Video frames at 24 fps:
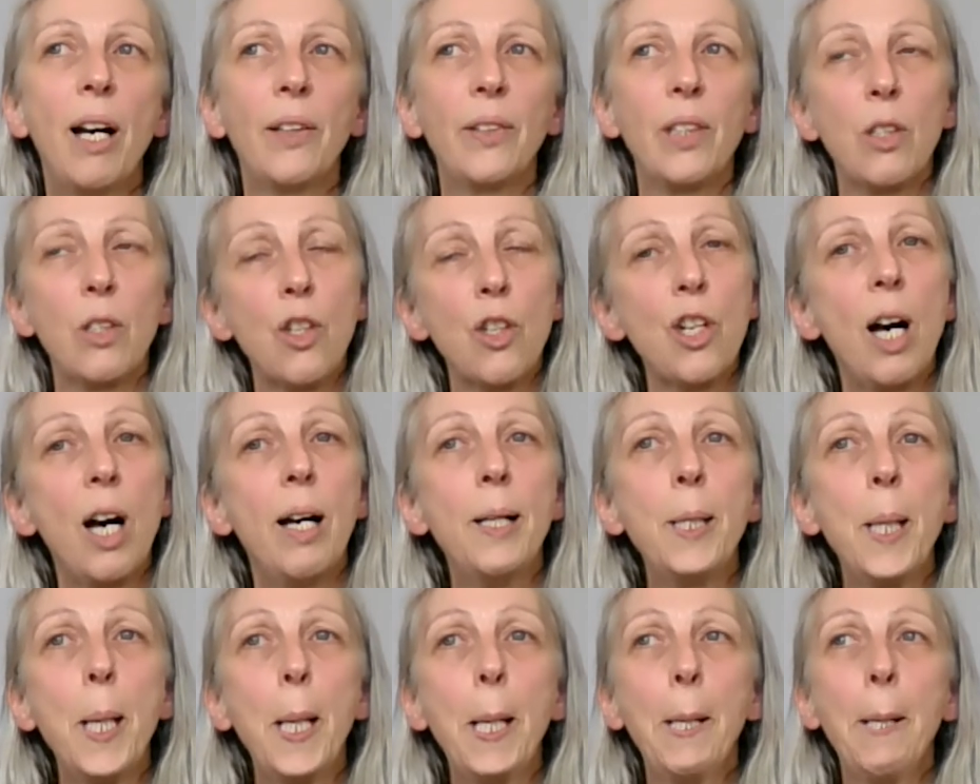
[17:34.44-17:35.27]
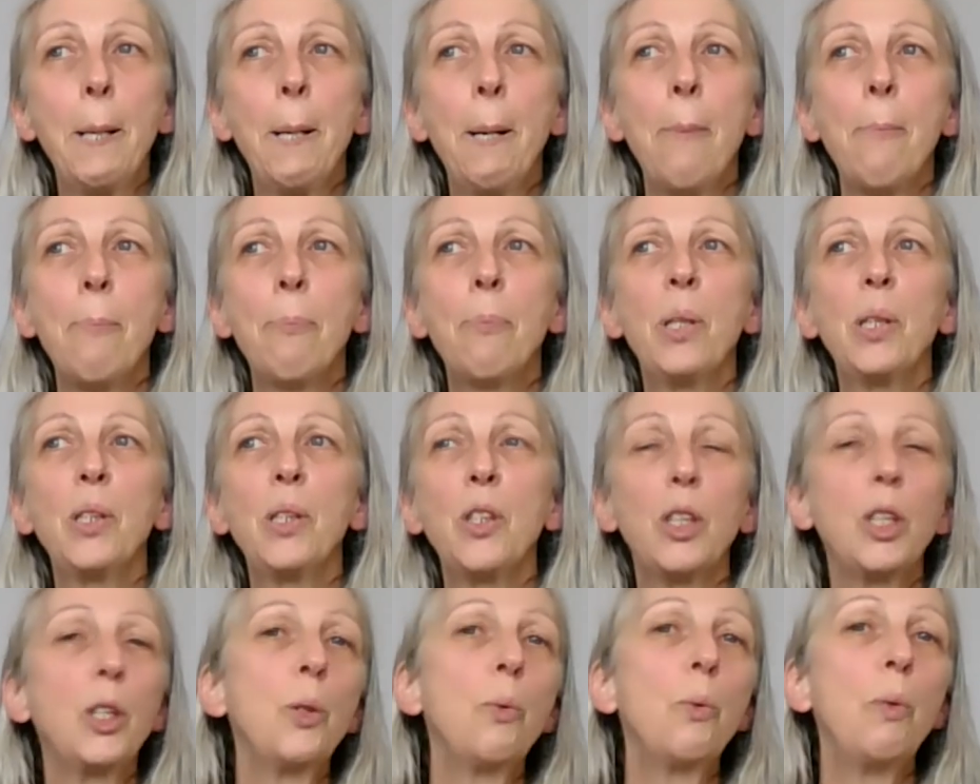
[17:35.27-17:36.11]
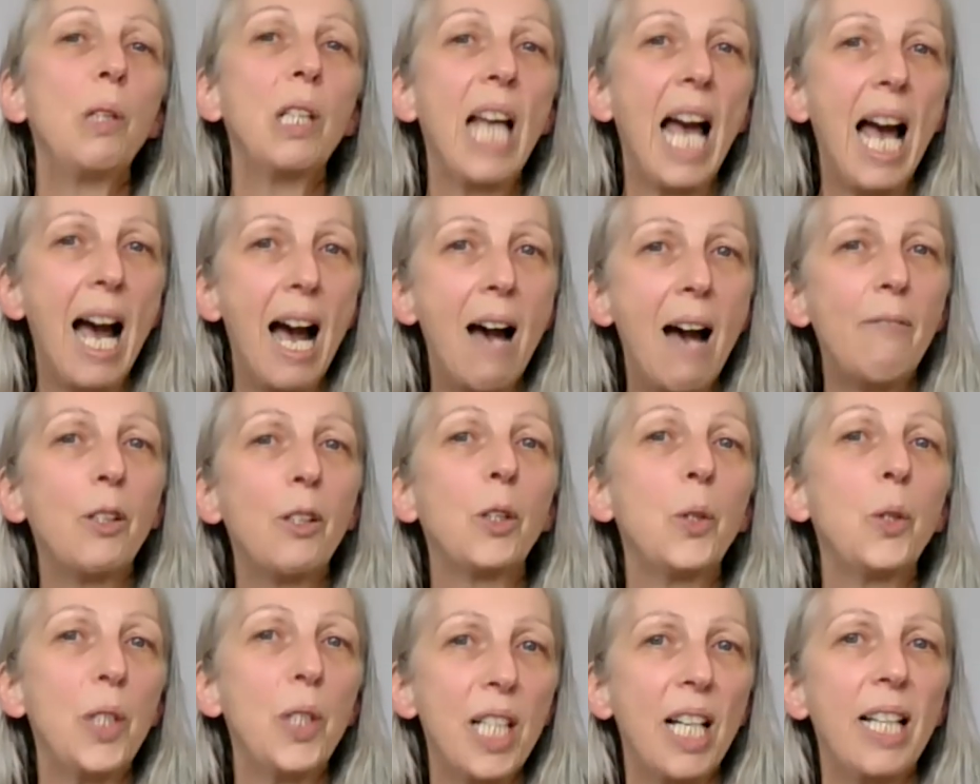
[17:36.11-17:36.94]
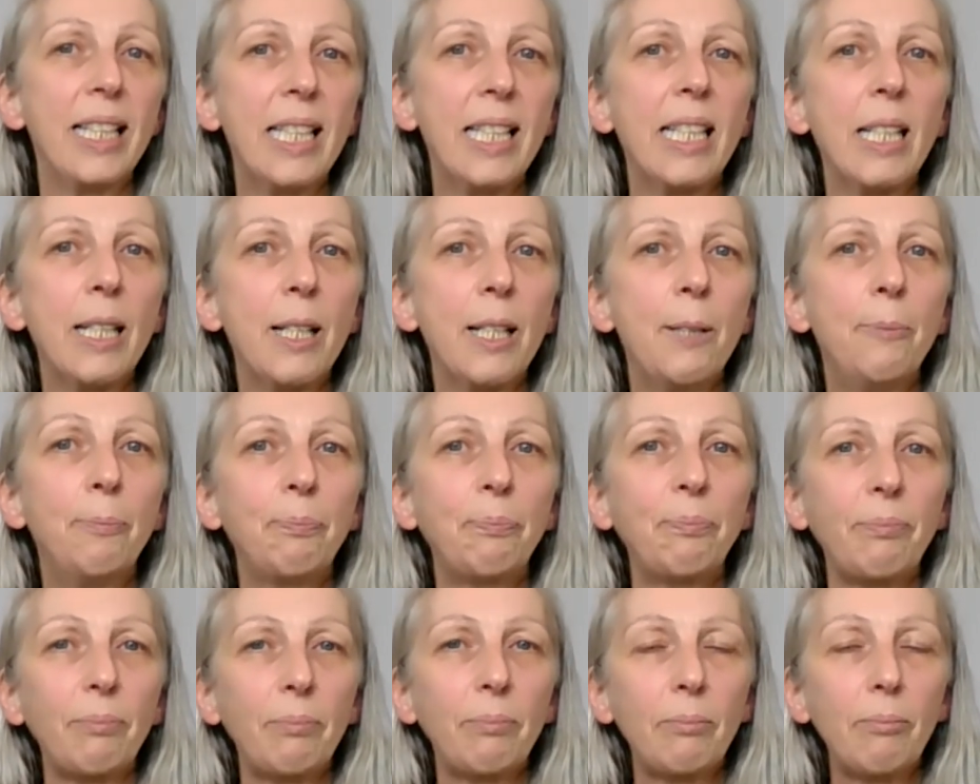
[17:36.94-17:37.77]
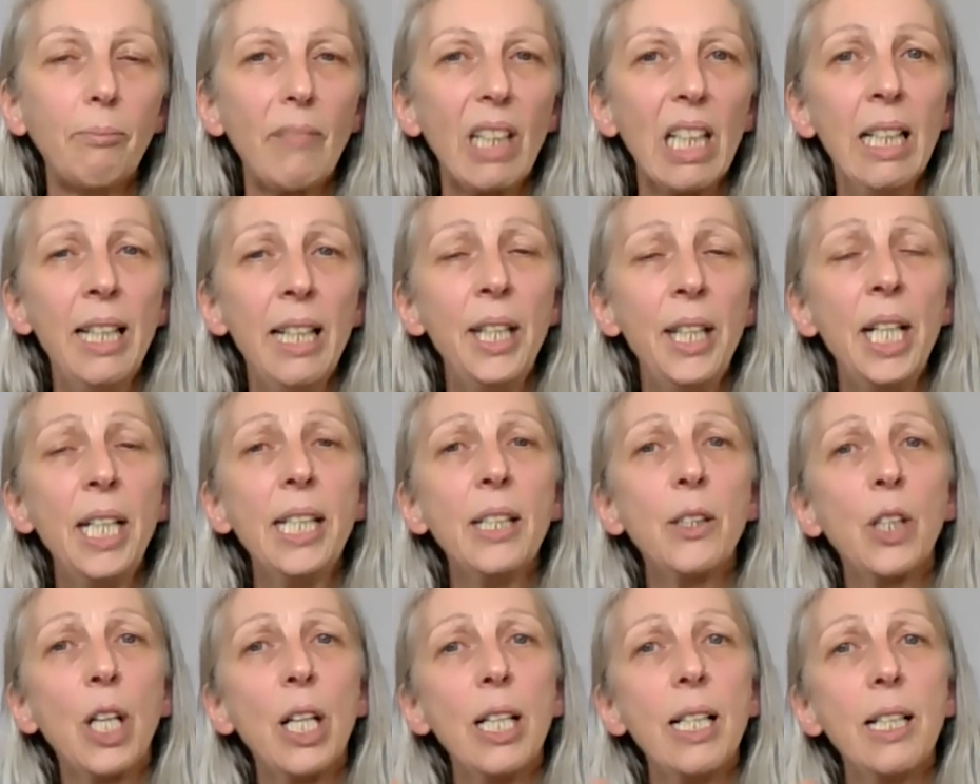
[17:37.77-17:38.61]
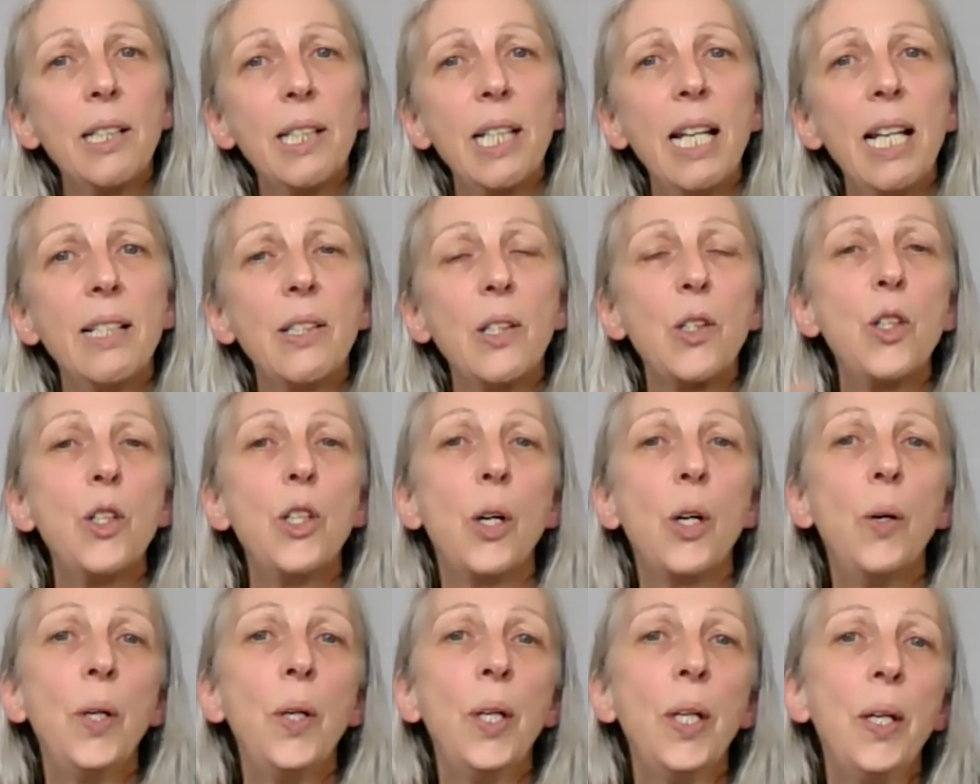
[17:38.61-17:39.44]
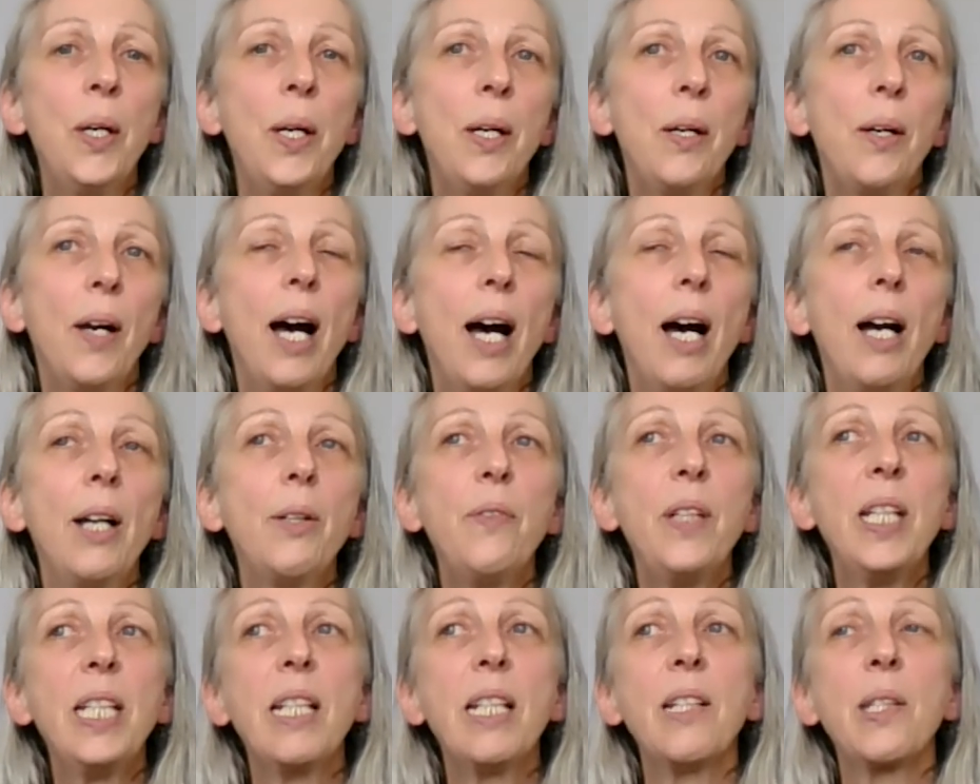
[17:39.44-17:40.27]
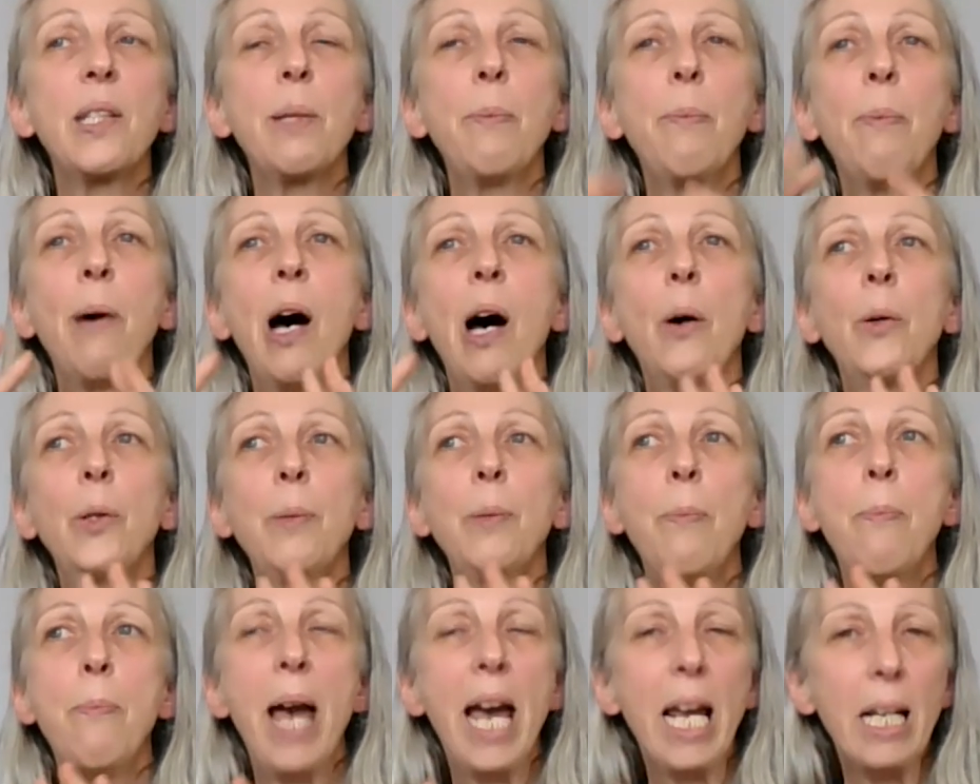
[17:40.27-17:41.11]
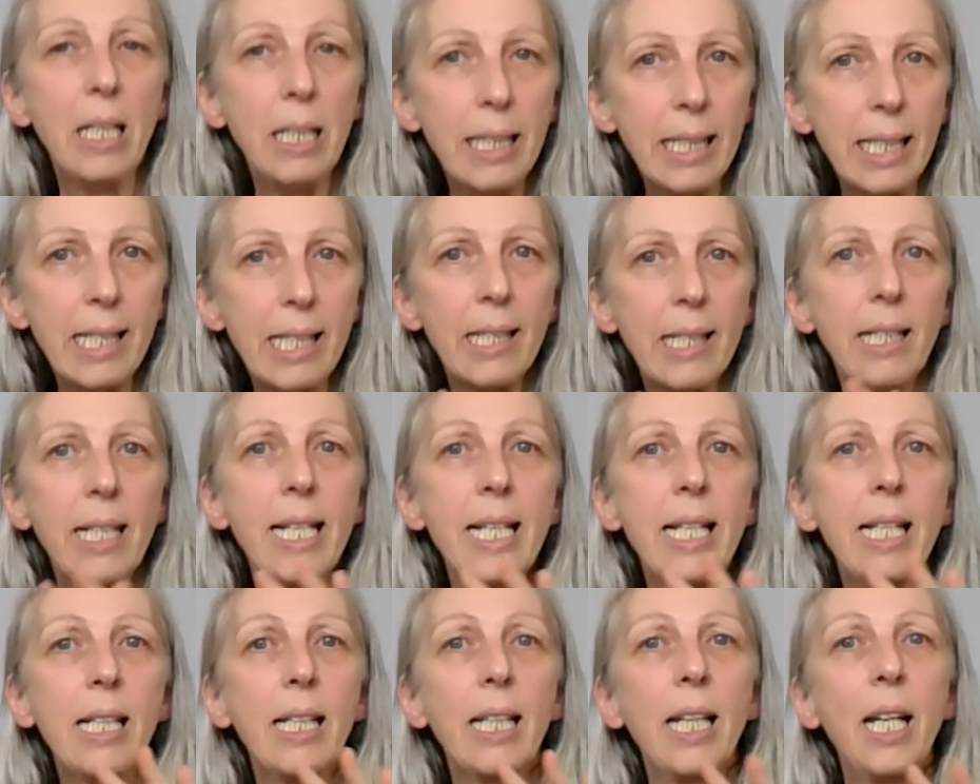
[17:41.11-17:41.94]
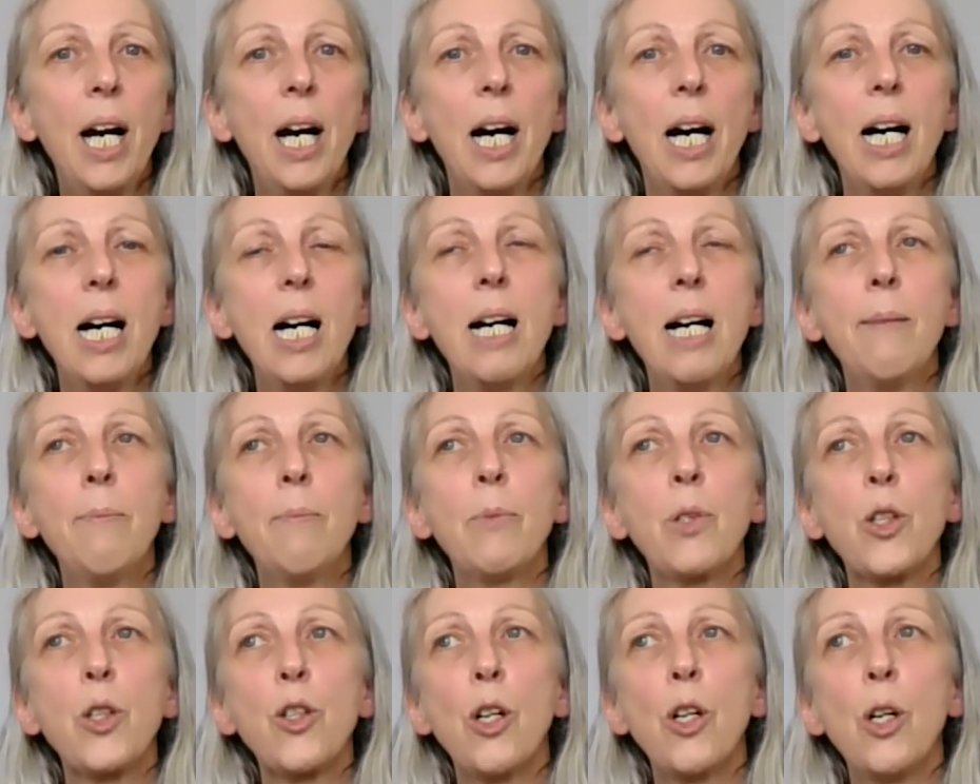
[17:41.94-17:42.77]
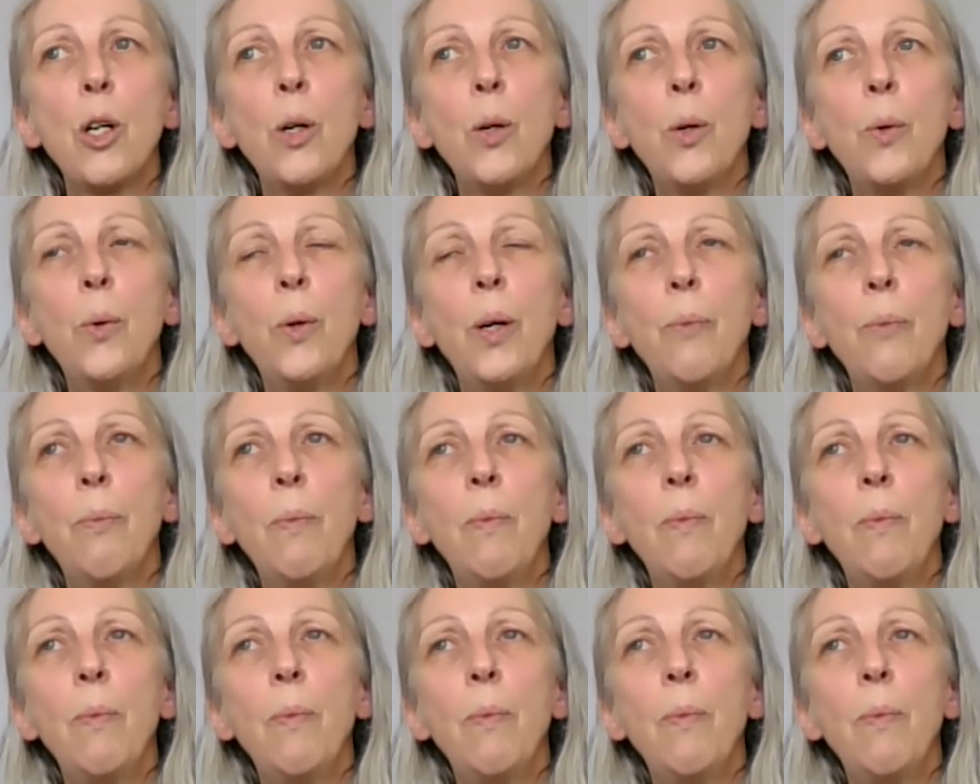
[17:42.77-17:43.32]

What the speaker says: the child, but you will have a good idea. And then it tends, Ayurveda is about balancing. So